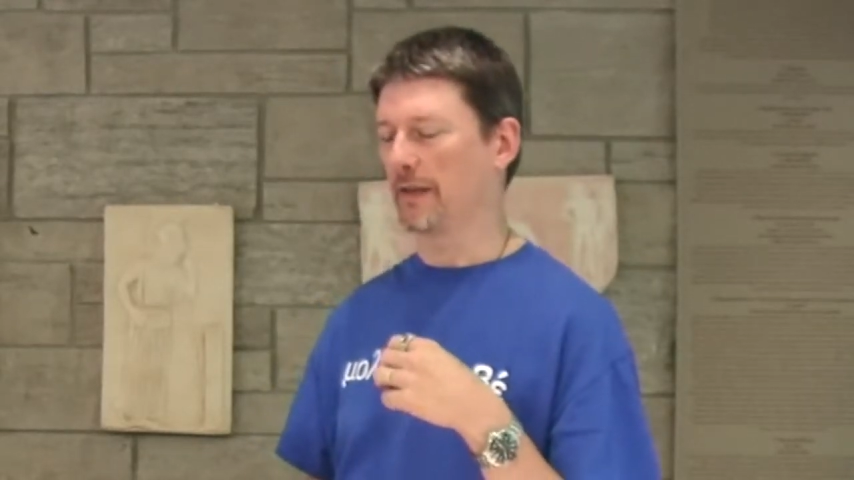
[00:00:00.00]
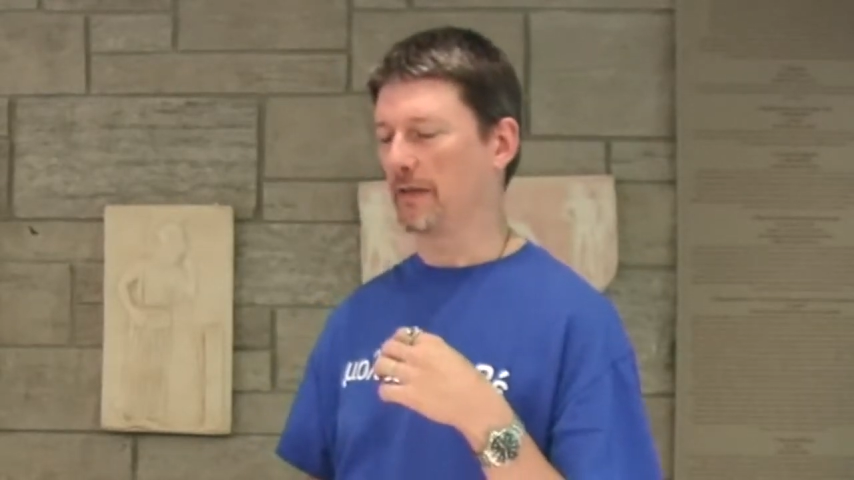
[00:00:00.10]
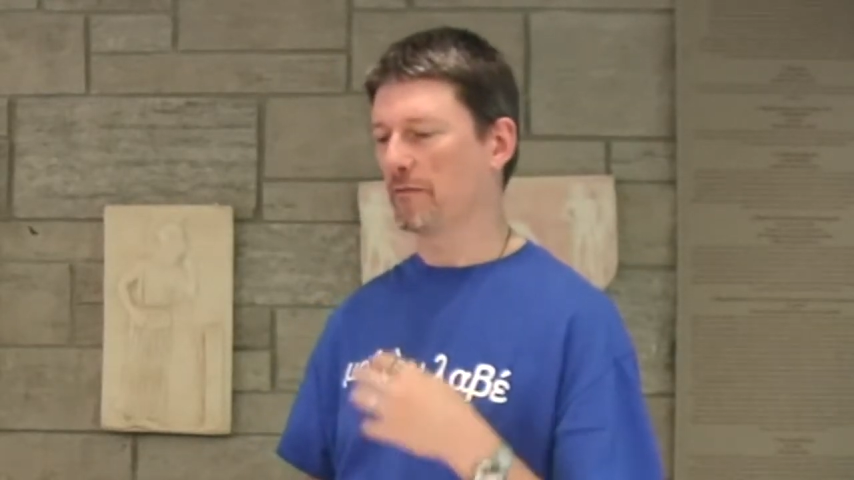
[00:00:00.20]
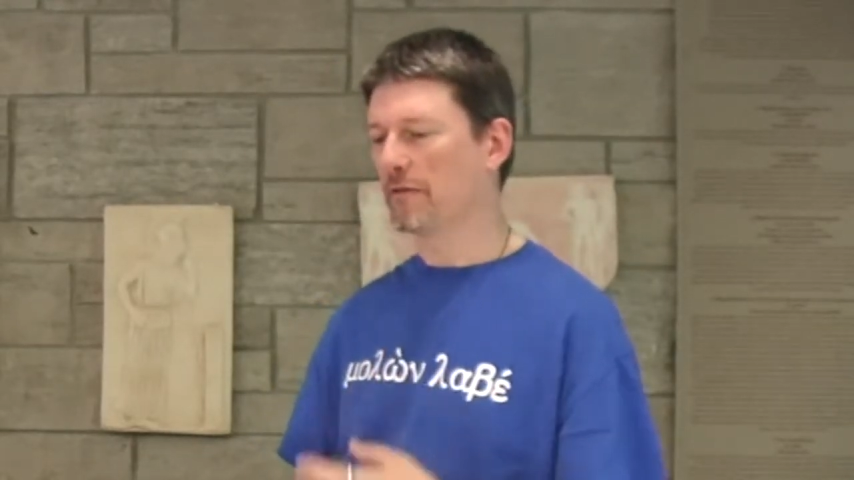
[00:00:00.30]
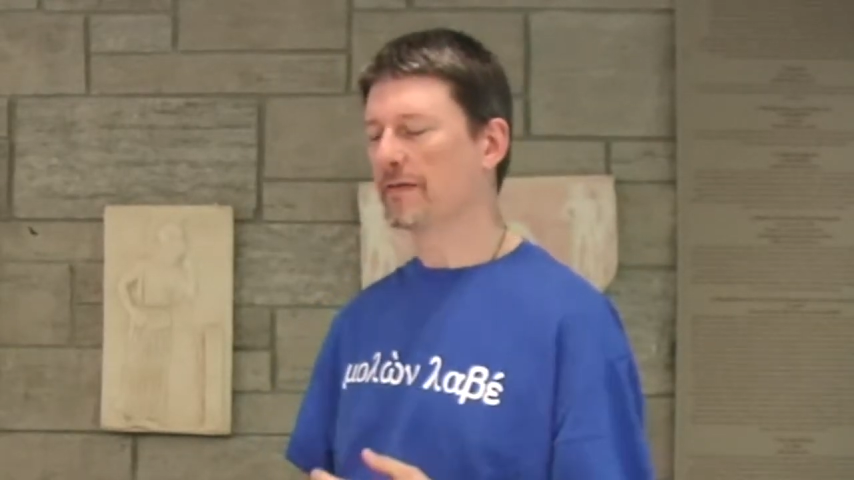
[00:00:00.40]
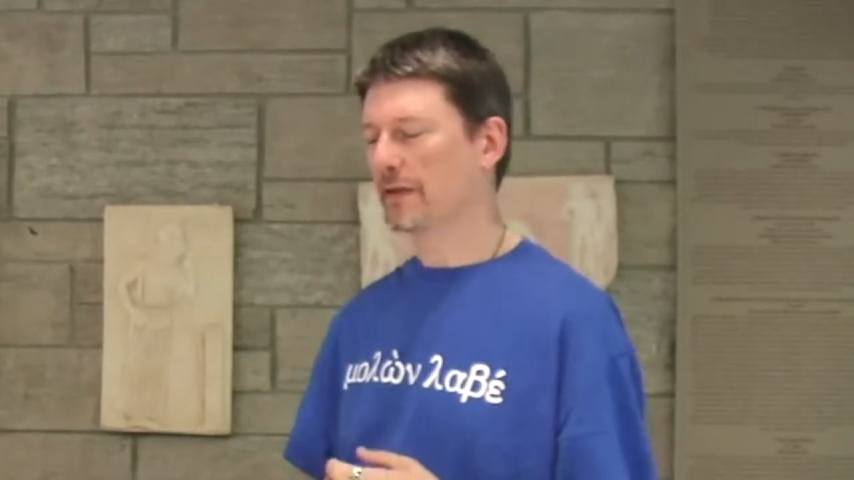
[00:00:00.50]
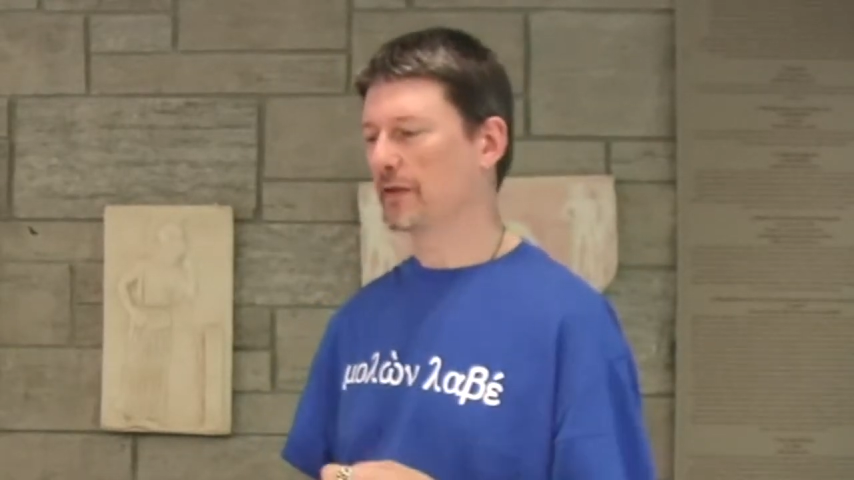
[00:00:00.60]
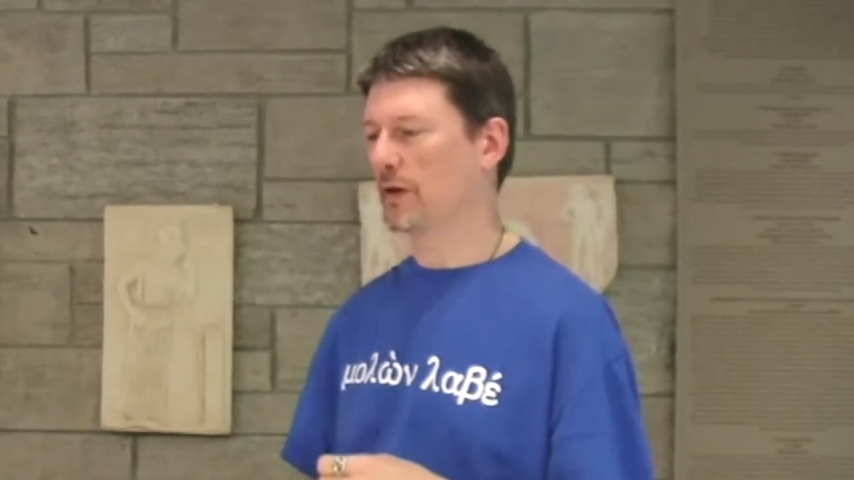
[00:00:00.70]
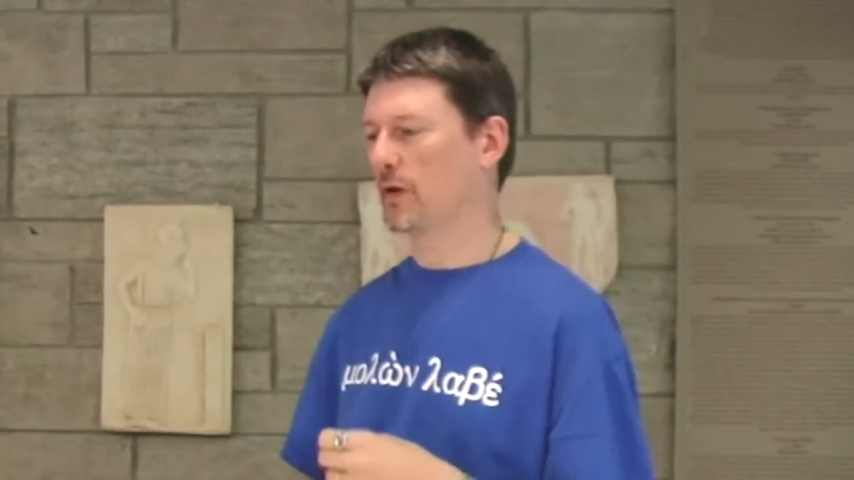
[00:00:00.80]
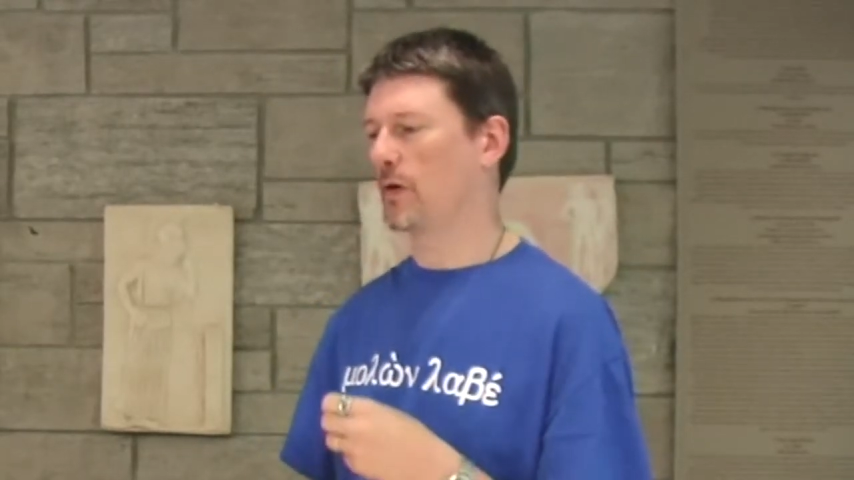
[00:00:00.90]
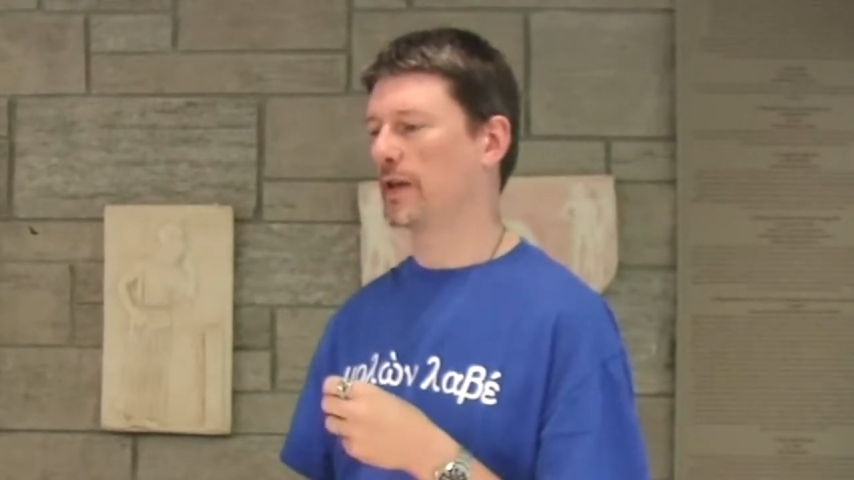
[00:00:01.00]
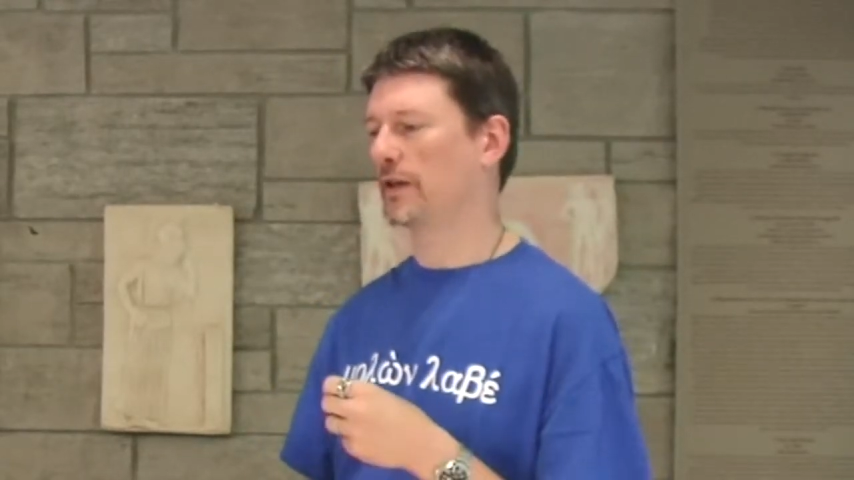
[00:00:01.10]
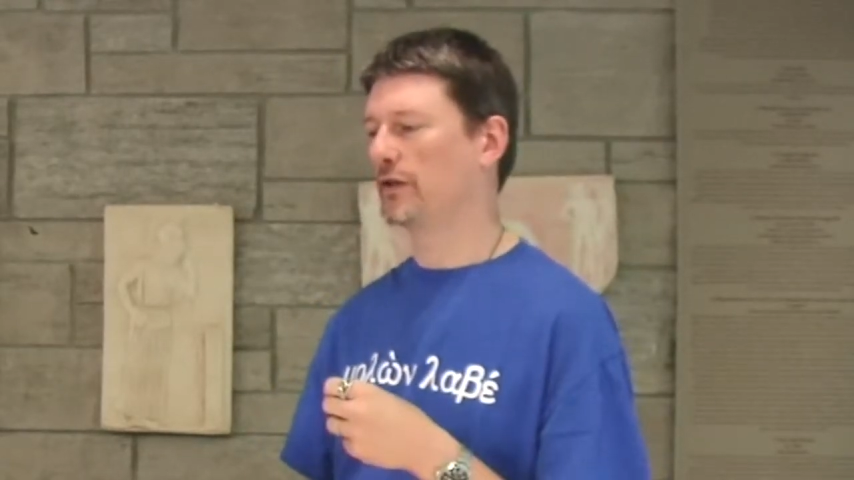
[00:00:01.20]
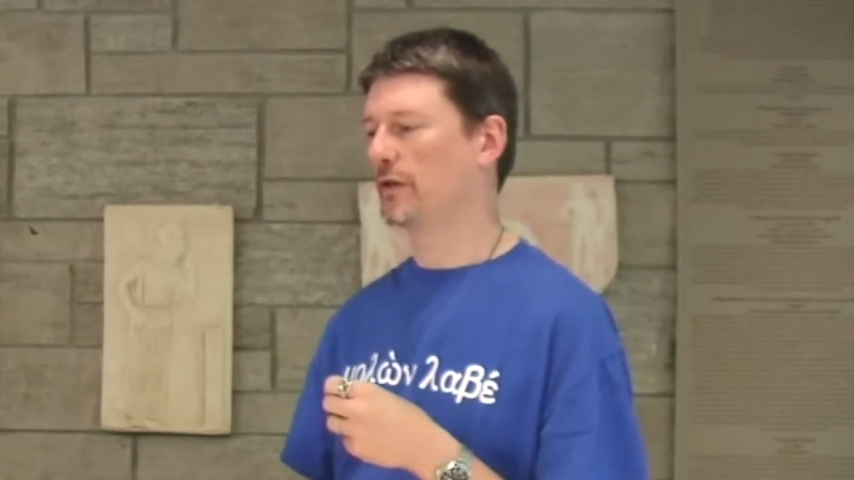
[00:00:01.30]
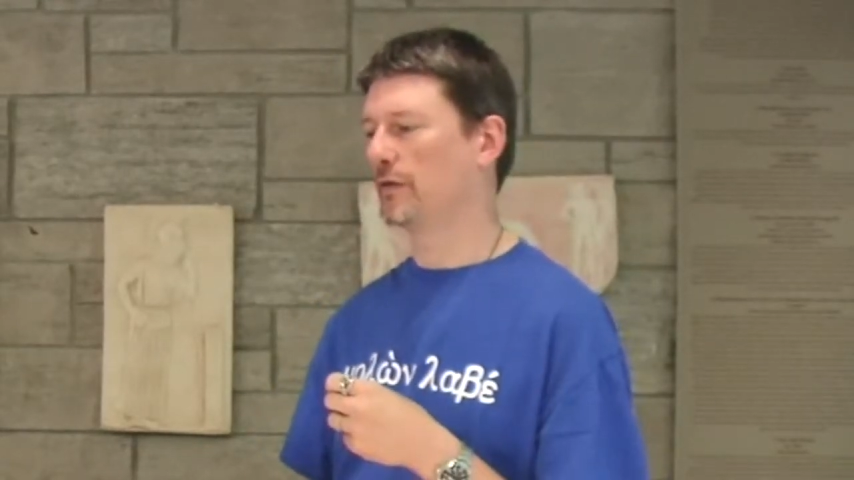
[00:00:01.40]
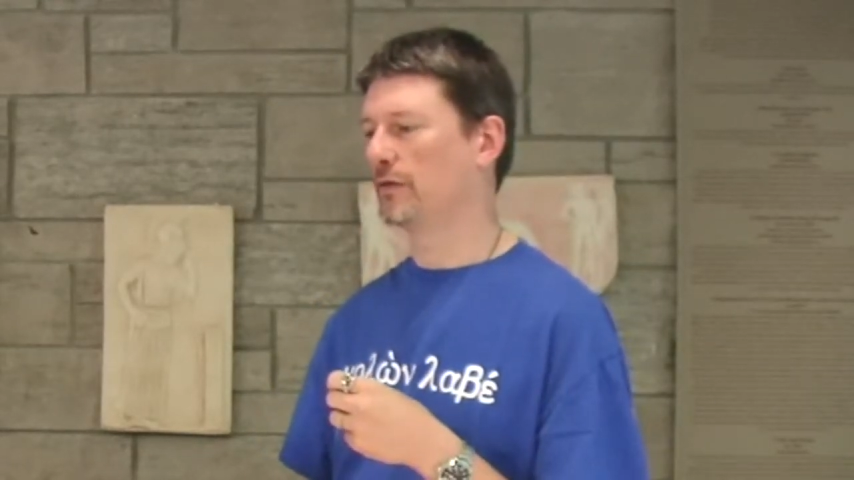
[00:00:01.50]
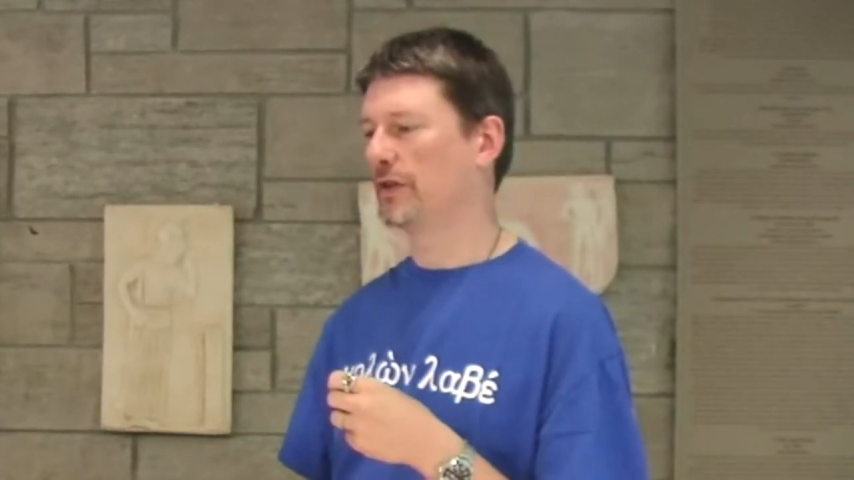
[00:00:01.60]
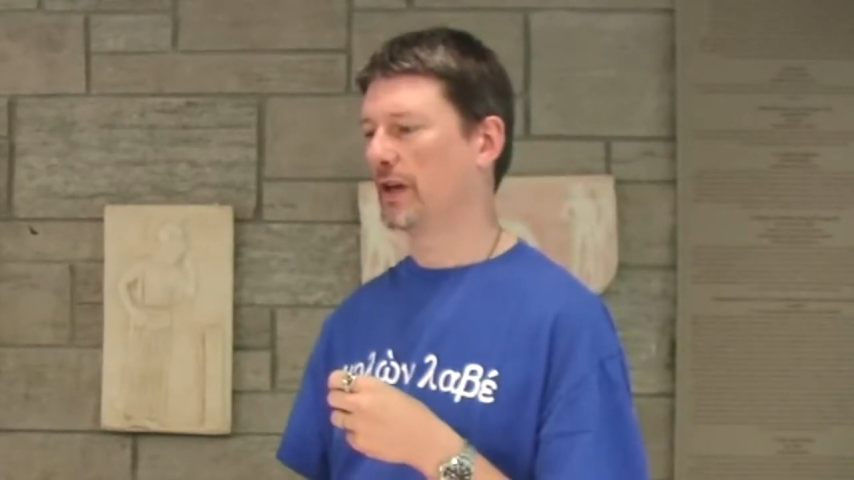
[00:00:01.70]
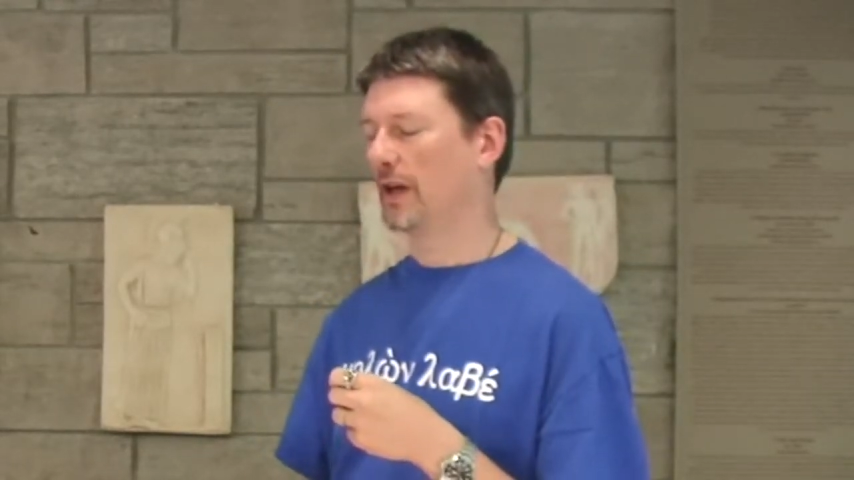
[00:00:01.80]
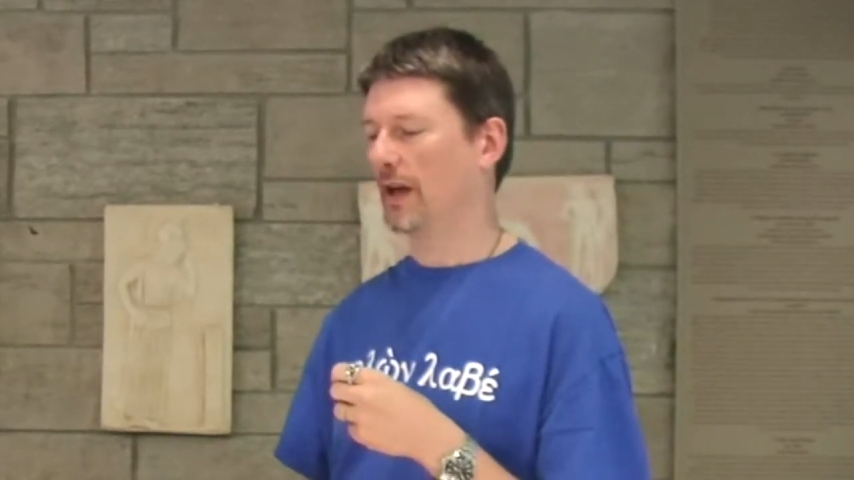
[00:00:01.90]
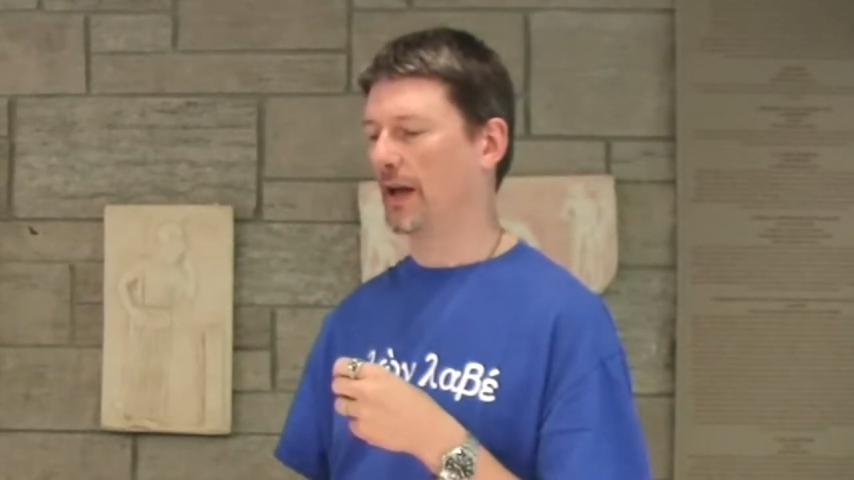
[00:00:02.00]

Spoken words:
the reverse of the coin is used